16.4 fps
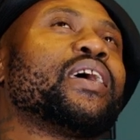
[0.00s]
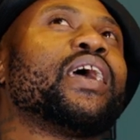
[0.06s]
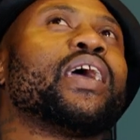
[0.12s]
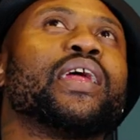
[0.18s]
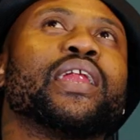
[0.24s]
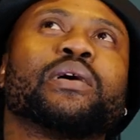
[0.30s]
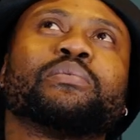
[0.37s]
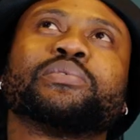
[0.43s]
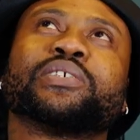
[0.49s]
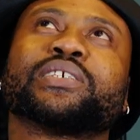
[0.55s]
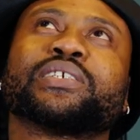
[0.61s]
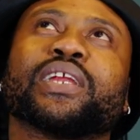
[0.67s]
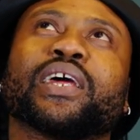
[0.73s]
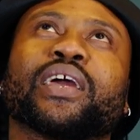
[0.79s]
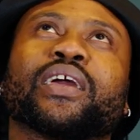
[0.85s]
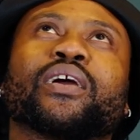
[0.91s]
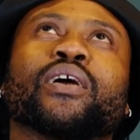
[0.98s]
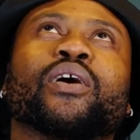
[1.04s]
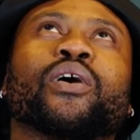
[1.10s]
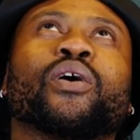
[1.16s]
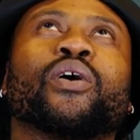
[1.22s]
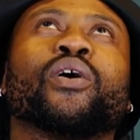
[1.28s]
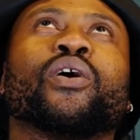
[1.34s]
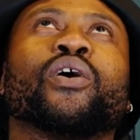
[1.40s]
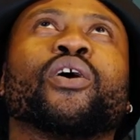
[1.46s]
And I'm just like,
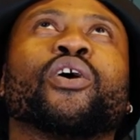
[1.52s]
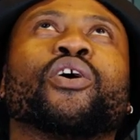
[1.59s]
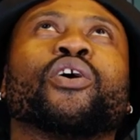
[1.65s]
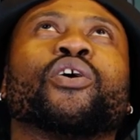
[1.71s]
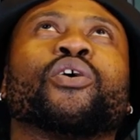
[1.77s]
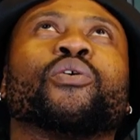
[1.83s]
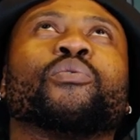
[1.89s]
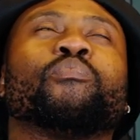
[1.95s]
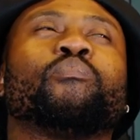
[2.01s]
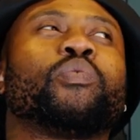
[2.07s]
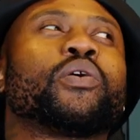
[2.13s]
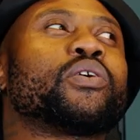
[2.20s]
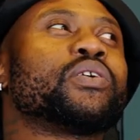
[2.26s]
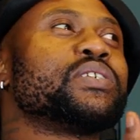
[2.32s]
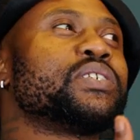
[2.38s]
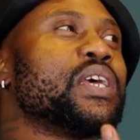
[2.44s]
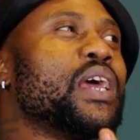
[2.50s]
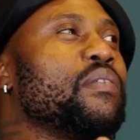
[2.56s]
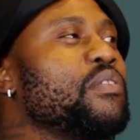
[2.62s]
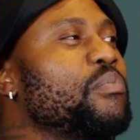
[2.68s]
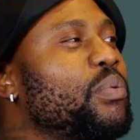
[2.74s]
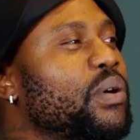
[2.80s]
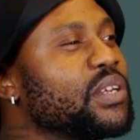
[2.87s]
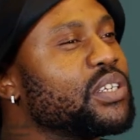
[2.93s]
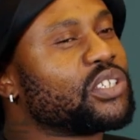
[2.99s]
because
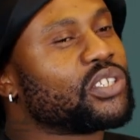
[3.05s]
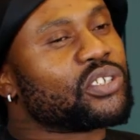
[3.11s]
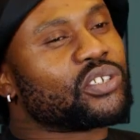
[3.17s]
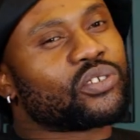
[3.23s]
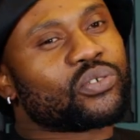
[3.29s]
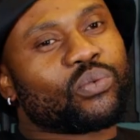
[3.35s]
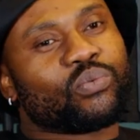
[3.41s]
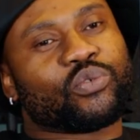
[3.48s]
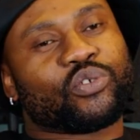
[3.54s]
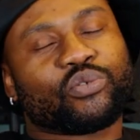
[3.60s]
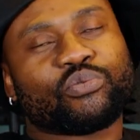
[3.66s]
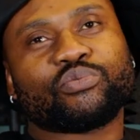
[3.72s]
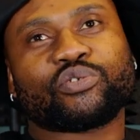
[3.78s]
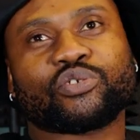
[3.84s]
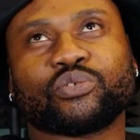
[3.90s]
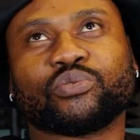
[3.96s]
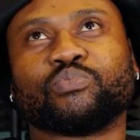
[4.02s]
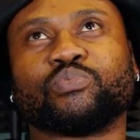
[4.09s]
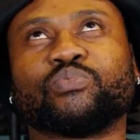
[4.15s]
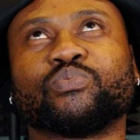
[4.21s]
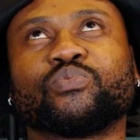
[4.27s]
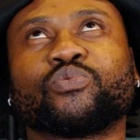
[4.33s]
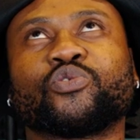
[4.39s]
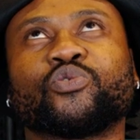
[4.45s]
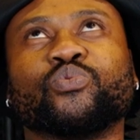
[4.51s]
everybody's just so used to
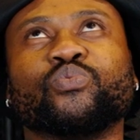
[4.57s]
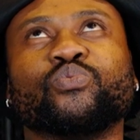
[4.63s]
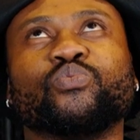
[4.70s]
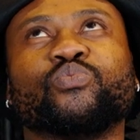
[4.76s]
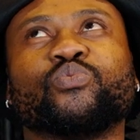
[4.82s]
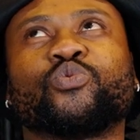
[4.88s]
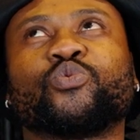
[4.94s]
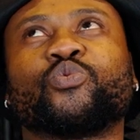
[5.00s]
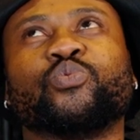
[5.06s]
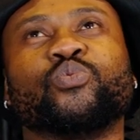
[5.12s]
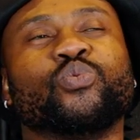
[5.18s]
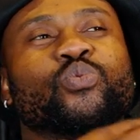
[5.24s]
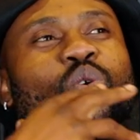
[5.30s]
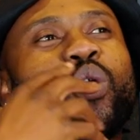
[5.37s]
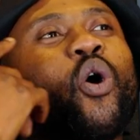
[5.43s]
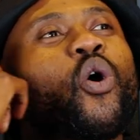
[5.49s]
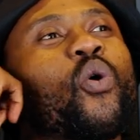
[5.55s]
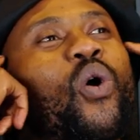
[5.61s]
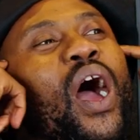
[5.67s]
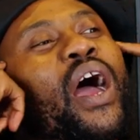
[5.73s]
to to oh